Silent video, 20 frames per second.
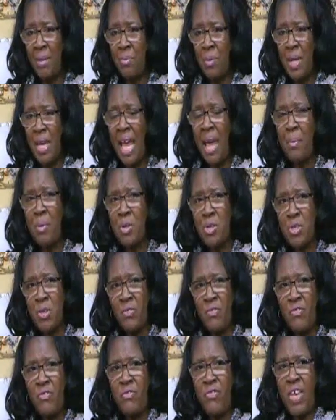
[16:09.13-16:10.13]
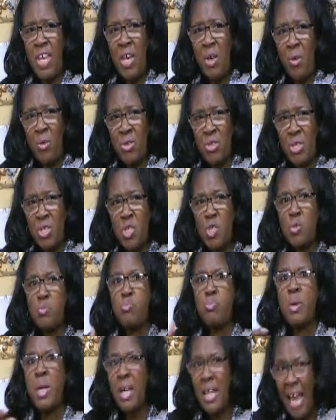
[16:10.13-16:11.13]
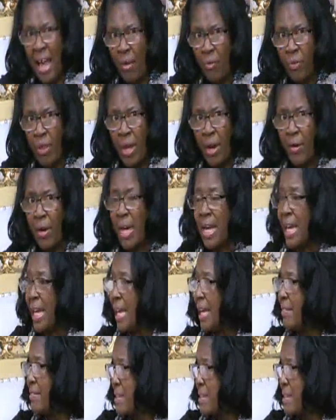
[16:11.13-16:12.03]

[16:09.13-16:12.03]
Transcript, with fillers: and be able to feel to spill out there